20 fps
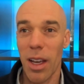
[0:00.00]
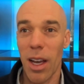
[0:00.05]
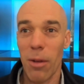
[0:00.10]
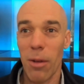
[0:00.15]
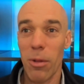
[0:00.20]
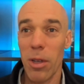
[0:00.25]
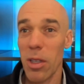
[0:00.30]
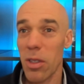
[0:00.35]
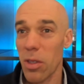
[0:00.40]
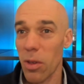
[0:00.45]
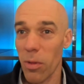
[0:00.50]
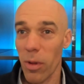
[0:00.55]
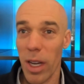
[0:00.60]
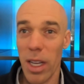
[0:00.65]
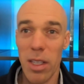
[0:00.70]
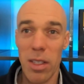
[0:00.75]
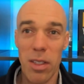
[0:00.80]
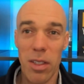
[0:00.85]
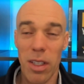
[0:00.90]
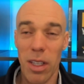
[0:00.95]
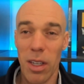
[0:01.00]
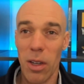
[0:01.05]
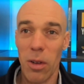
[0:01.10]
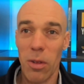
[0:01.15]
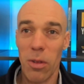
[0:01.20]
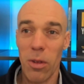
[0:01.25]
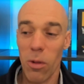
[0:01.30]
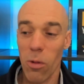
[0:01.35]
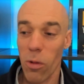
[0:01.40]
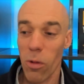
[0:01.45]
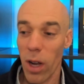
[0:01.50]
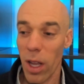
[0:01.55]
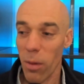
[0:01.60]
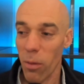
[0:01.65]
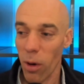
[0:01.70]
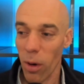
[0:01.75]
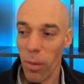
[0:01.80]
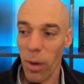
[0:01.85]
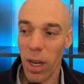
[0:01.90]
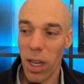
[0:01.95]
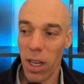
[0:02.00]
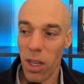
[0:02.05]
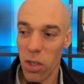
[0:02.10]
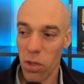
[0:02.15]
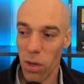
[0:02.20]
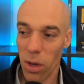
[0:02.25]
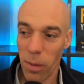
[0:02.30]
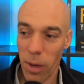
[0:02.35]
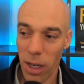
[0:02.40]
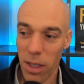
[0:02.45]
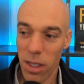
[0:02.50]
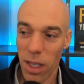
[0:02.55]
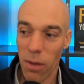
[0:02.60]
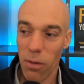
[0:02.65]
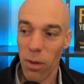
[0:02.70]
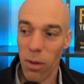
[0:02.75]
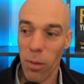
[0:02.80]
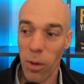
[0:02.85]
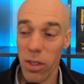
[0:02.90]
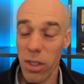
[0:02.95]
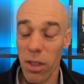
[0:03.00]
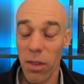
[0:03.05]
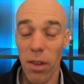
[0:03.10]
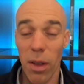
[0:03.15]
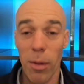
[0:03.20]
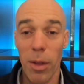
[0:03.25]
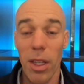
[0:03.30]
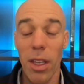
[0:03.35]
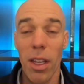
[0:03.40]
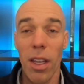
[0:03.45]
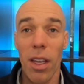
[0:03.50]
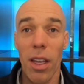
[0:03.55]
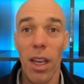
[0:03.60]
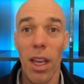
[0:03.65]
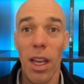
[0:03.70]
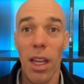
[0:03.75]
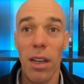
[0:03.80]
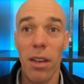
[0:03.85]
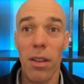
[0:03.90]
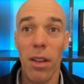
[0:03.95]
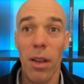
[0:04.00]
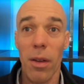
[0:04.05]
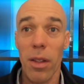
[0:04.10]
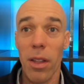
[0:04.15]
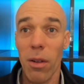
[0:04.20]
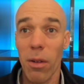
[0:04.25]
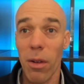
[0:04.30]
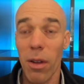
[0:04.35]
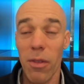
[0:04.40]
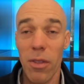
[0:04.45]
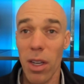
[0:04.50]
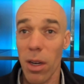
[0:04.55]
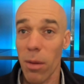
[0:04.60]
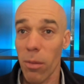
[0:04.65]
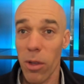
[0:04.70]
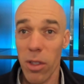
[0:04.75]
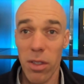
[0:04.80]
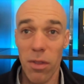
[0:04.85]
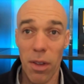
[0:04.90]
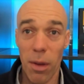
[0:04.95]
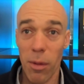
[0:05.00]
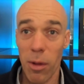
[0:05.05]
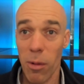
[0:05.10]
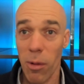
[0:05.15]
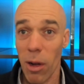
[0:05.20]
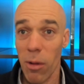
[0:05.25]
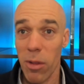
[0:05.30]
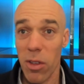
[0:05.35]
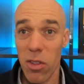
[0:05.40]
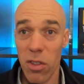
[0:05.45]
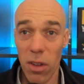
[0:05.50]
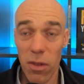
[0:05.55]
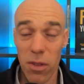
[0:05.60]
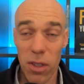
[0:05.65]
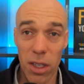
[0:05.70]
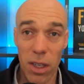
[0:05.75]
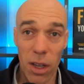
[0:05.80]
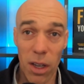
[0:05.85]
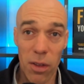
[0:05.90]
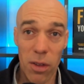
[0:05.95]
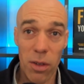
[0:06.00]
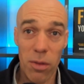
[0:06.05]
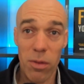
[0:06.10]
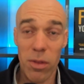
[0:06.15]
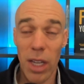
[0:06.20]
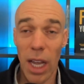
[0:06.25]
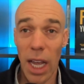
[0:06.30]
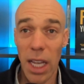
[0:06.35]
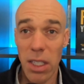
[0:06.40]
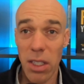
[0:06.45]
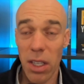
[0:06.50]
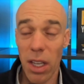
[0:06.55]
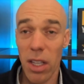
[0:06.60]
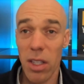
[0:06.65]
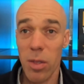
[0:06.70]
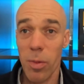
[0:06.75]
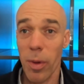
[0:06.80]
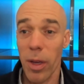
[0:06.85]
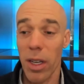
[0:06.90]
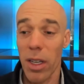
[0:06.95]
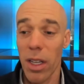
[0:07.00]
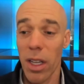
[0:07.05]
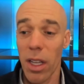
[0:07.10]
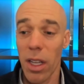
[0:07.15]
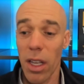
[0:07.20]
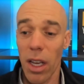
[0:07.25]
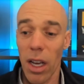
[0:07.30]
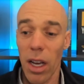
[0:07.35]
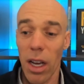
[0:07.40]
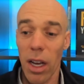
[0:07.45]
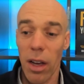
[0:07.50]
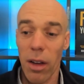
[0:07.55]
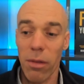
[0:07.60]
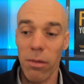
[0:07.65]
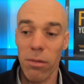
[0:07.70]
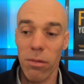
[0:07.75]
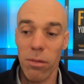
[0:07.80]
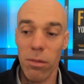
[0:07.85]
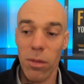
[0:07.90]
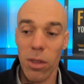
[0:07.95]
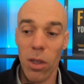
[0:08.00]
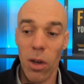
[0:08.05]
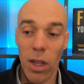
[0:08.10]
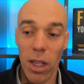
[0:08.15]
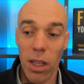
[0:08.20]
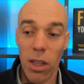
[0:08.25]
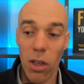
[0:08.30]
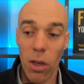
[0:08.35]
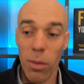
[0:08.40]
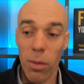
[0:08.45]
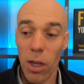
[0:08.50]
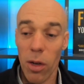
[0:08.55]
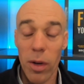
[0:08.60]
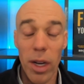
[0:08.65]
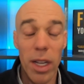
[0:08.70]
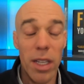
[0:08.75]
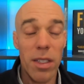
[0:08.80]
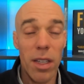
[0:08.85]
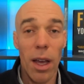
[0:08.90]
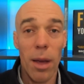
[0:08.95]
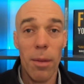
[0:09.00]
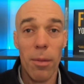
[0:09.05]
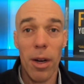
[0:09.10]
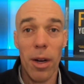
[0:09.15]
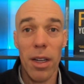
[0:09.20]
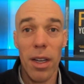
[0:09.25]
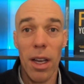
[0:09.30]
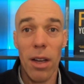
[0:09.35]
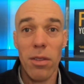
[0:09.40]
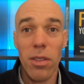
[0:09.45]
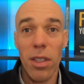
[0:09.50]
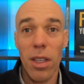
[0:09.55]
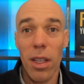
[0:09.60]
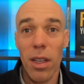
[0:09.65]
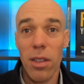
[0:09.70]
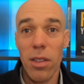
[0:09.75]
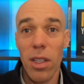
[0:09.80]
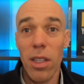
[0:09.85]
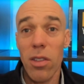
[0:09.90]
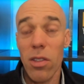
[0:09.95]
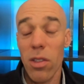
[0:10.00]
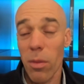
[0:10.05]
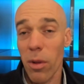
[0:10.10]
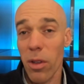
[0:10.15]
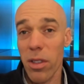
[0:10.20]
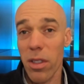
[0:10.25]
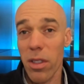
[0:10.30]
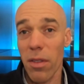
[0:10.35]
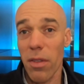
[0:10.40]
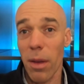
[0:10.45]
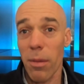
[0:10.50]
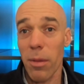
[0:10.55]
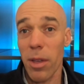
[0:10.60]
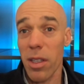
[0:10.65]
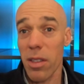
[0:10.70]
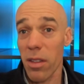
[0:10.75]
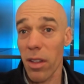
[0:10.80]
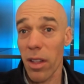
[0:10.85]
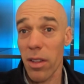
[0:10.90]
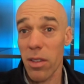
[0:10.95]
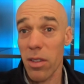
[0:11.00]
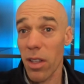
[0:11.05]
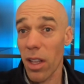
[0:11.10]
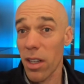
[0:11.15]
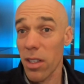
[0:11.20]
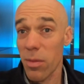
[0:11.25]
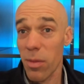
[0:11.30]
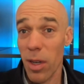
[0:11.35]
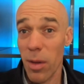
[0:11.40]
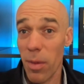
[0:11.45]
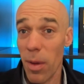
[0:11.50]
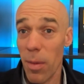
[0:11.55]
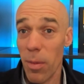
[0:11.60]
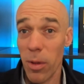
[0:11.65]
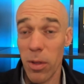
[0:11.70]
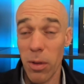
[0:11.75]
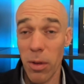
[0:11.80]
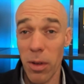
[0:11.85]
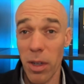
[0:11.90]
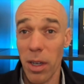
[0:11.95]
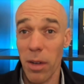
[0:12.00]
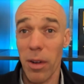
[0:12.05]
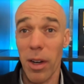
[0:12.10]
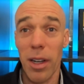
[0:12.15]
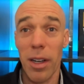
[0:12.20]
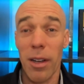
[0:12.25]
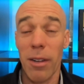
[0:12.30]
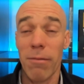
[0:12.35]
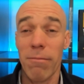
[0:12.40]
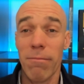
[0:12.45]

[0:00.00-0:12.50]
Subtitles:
we used to raise way more money in a short amount of time for multifamily, and we haven't done a multifamily in a while. We shifted to other assets, but it could be a great time right now to get into multifamily because there's not as many people doing it right now.